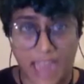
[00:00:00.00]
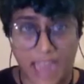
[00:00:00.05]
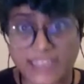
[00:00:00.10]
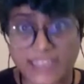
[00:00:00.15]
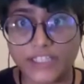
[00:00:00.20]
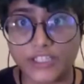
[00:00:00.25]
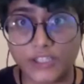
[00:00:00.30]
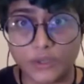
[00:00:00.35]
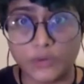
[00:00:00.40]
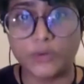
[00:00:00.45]

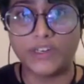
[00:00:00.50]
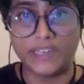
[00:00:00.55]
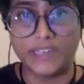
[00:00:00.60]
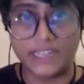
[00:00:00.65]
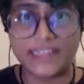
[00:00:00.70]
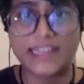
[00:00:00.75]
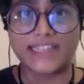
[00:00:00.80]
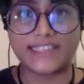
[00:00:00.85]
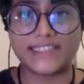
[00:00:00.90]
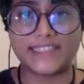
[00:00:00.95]
as a student
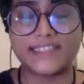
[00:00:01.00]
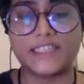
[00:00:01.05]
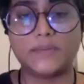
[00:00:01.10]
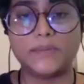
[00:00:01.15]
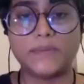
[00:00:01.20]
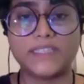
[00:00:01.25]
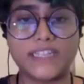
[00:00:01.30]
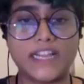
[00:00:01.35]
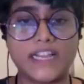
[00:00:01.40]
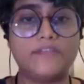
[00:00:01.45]
in that
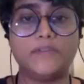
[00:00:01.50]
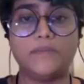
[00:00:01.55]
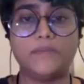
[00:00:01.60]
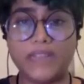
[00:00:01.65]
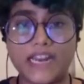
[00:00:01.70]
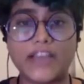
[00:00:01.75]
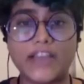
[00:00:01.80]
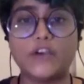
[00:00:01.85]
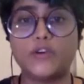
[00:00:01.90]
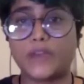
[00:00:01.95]
system itself, and
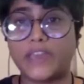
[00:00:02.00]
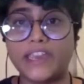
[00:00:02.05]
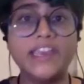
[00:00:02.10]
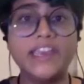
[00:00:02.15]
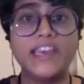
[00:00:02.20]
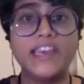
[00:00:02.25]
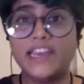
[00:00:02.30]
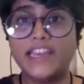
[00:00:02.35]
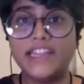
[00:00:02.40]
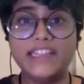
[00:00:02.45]
being like,
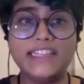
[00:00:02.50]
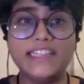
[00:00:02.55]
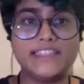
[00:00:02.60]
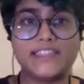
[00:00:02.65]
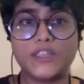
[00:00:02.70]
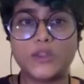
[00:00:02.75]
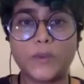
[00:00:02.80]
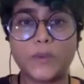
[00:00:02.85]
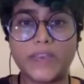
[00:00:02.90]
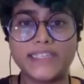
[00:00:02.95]
okay,
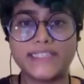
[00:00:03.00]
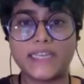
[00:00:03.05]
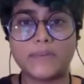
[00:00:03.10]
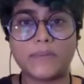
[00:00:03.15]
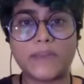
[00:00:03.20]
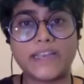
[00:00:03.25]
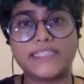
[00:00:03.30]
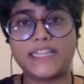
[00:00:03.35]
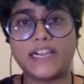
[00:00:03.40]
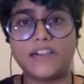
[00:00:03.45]
these are the ways
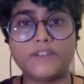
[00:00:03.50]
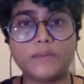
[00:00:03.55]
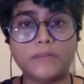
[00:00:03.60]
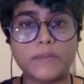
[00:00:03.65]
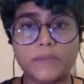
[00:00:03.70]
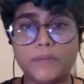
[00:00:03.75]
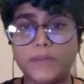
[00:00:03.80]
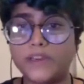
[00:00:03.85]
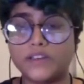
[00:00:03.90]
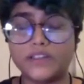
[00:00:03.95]
that myself and
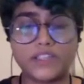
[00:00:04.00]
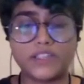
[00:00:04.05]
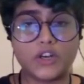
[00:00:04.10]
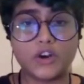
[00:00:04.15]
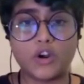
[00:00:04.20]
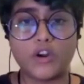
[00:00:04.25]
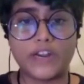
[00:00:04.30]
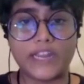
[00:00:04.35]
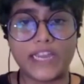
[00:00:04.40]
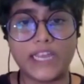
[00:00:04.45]
my peers are
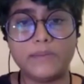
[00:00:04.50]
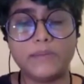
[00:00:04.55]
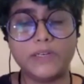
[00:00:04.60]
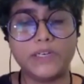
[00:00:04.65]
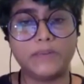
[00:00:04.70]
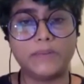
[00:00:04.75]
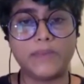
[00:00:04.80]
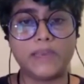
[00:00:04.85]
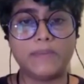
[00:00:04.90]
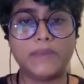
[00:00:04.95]
not
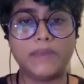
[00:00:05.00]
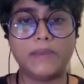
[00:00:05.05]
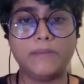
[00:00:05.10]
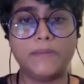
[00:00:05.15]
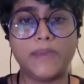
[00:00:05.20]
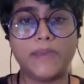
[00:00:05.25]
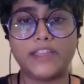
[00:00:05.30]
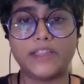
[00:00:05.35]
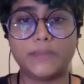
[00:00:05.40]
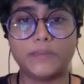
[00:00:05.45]
able to maybe
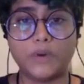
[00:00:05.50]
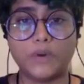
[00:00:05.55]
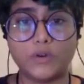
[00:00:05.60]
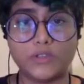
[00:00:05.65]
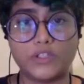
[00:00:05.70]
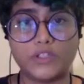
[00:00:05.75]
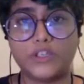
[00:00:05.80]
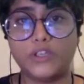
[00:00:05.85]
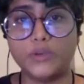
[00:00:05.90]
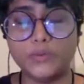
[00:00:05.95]
make the
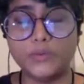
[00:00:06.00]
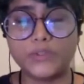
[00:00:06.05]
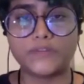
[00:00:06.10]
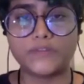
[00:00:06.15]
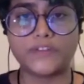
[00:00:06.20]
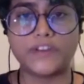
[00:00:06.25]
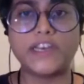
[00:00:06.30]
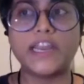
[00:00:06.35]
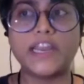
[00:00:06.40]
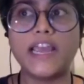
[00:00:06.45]
most use
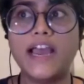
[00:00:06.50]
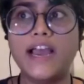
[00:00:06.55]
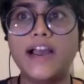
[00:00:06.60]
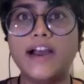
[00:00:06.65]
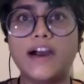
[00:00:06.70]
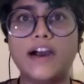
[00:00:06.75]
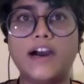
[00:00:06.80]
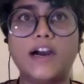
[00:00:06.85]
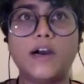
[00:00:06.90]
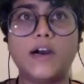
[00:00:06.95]
of it,
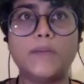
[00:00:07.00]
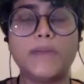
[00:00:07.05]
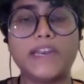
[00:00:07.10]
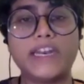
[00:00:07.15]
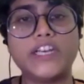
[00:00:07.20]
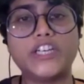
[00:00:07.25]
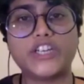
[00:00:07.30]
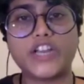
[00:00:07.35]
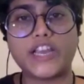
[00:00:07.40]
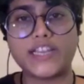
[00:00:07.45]

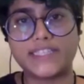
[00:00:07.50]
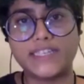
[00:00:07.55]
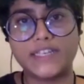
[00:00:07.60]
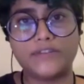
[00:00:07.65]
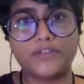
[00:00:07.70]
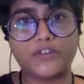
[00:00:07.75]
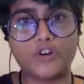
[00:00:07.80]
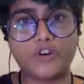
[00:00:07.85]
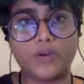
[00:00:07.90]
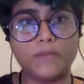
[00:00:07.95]
and address
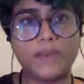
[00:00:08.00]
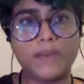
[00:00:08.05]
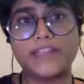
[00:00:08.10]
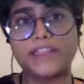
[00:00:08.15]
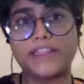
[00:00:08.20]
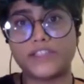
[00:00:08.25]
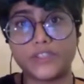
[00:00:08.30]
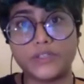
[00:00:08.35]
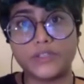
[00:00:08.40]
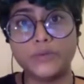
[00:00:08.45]
it from
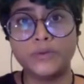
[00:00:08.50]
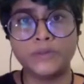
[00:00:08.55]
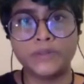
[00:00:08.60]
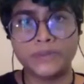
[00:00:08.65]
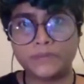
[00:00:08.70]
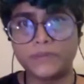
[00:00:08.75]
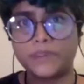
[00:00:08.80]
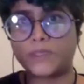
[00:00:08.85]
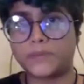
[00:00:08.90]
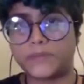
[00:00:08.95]
like the
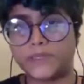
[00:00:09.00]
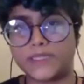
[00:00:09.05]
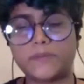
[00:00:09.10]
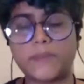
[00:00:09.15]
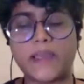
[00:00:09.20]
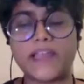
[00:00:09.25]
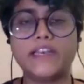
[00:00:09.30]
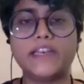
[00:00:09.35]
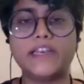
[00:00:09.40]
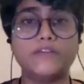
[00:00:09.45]
student's
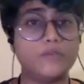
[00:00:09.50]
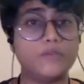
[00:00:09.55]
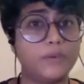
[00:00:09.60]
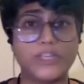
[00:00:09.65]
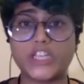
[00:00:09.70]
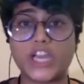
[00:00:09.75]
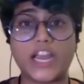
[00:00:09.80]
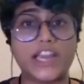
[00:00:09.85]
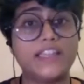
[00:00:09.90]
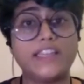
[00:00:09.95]
perspective,
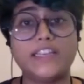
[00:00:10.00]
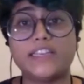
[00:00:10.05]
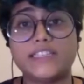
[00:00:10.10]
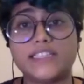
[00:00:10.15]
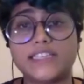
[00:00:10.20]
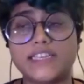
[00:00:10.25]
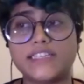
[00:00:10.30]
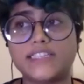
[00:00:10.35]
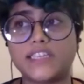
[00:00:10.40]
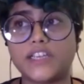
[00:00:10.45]
which I think
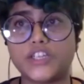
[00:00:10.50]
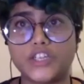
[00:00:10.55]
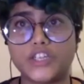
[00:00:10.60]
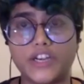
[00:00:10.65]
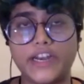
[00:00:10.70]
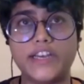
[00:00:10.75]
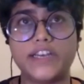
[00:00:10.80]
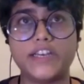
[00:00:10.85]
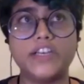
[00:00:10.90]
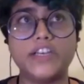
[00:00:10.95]
is such a
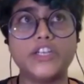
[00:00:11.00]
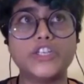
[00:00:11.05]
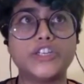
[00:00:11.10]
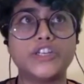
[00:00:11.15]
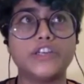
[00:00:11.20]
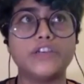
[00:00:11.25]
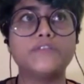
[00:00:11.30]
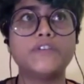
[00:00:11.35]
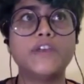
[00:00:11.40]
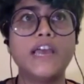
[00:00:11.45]
great
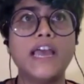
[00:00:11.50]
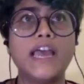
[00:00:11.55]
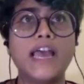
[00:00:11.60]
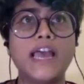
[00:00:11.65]
initiative.